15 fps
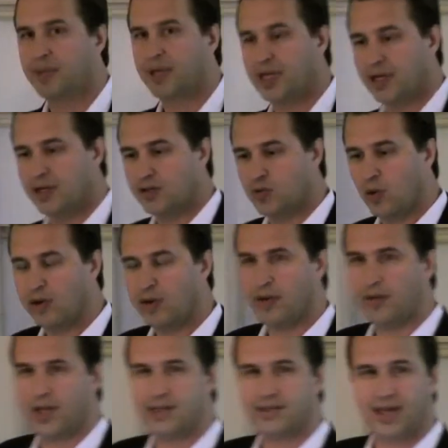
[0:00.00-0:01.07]
Because one of
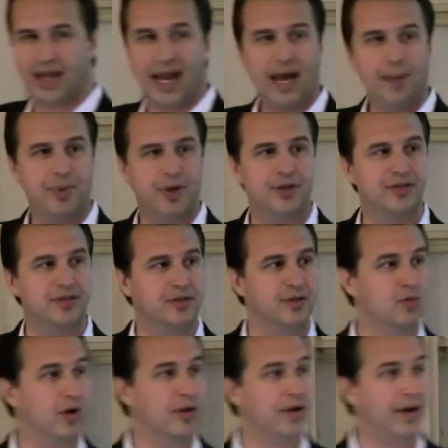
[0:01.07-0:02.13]
the things that happens
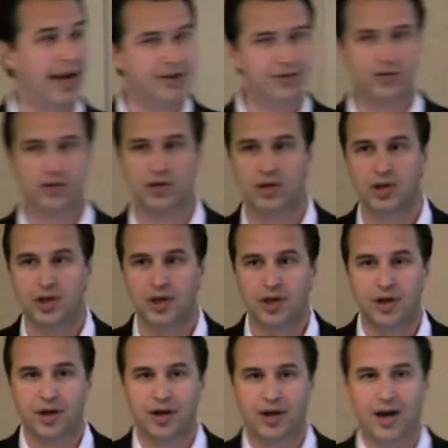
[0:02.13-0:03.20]
and one of the natural
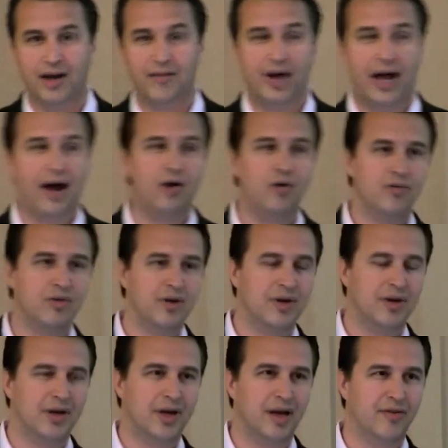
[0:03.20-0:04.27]
kind of out,
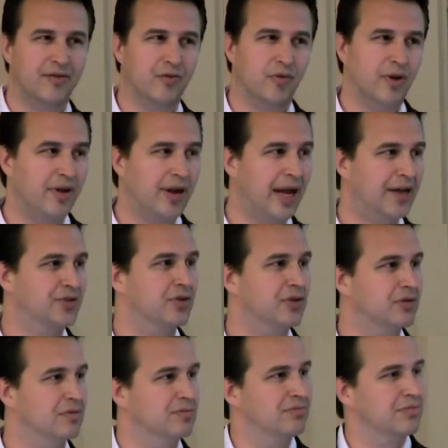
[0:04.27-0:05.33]
kind of one of the
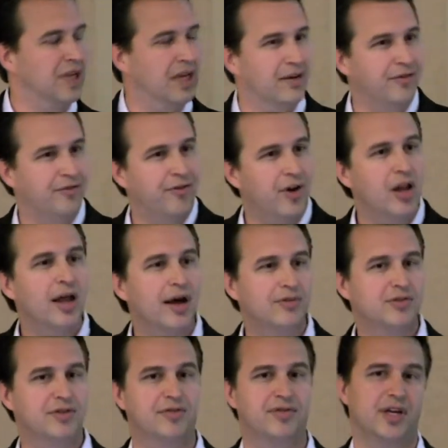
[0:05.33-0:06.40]
natural kind of
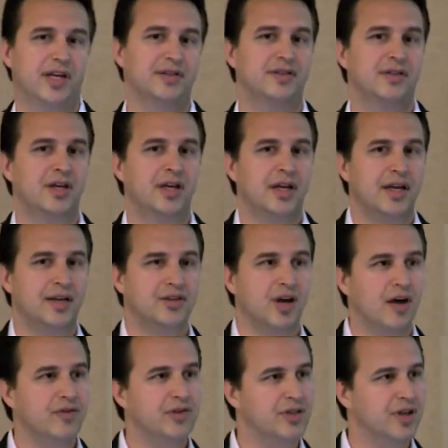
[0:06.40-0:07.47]
fallouts of this is
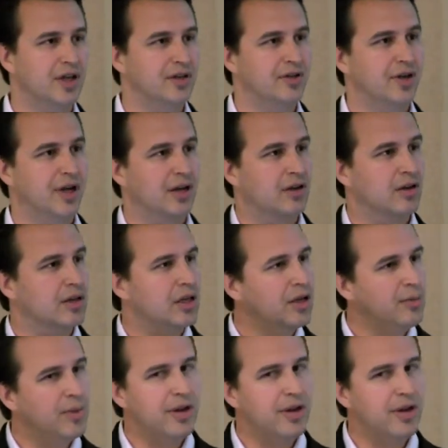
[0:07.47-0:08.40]
all of a sudden you get a little